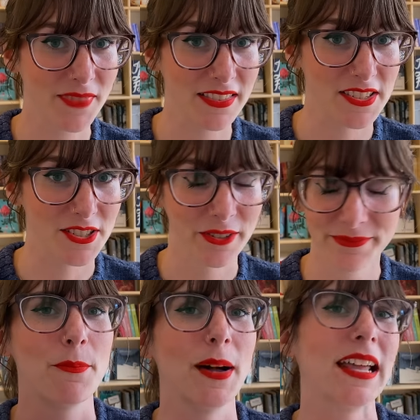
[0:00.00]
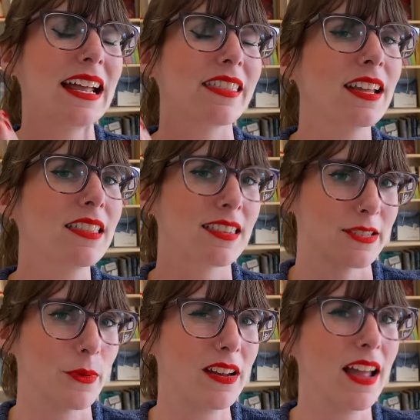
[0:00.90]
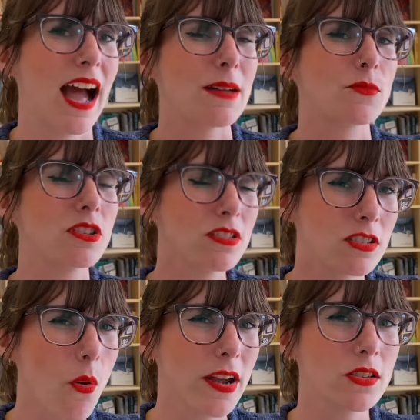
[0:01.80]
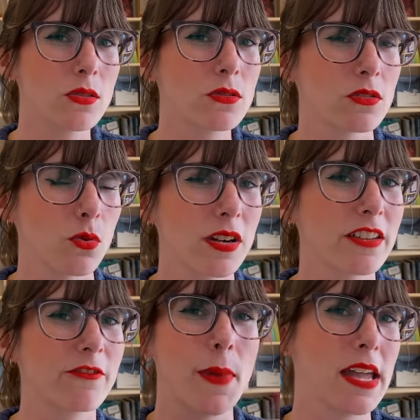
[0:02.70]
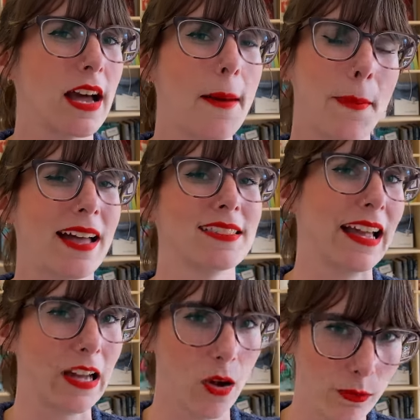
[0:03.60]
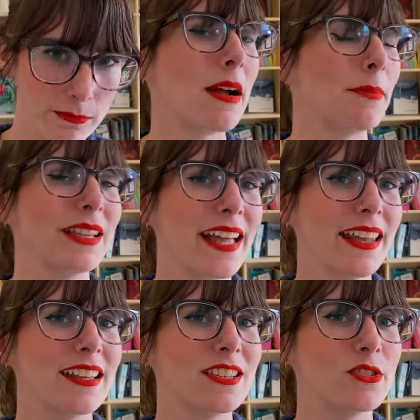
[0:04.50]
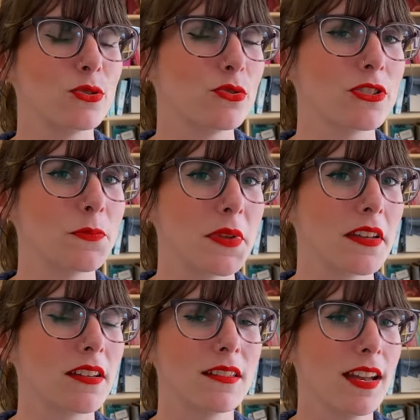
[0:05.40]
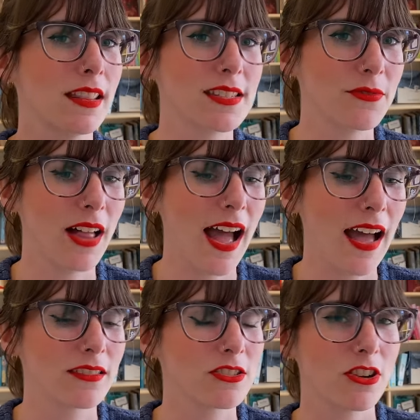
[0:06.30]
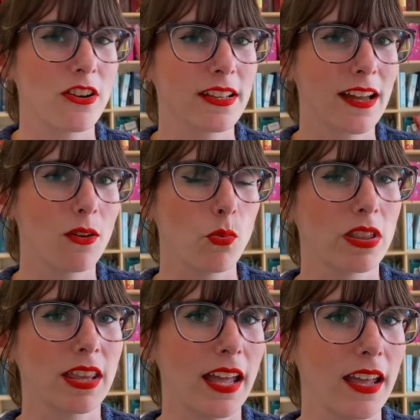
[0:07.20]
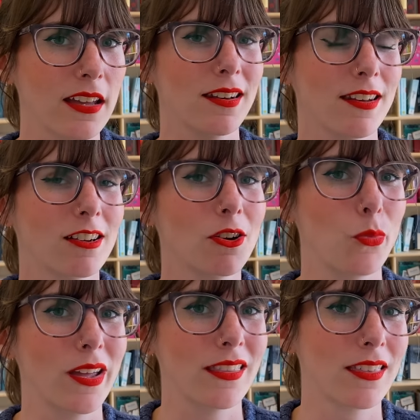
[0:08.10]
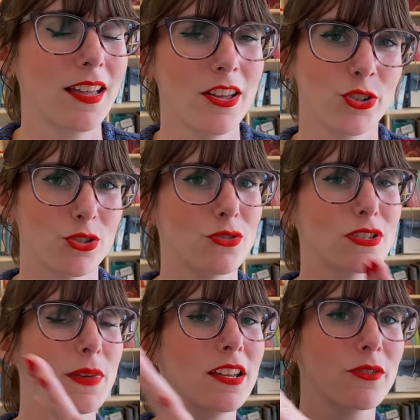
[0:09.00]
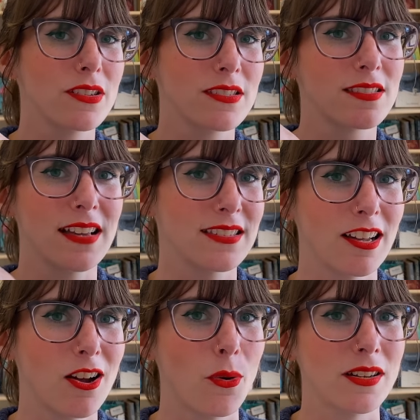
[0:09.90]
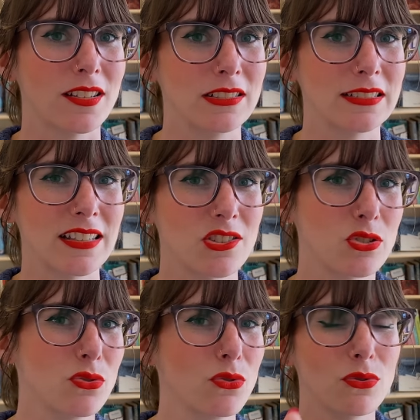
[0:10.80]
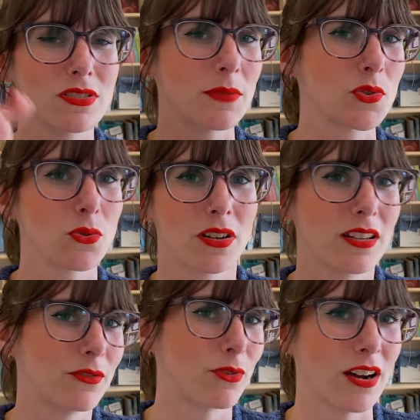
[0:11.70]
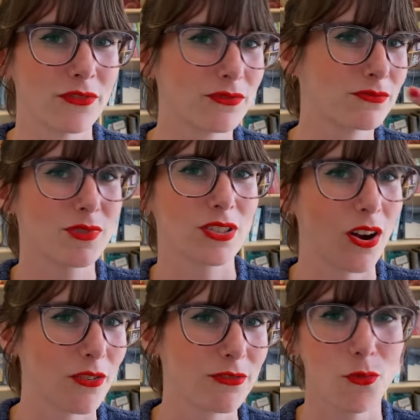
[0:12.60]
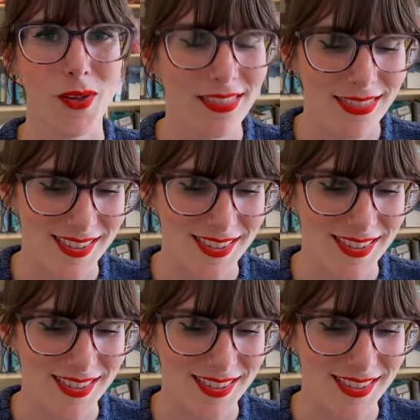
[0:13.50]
not this year. But I think this one, I am just going to sort of make up as I go. My plan is to just be knitting this flat, starting out with a narrow width, just do some increases as I go until it gets to some sort of rough scarf width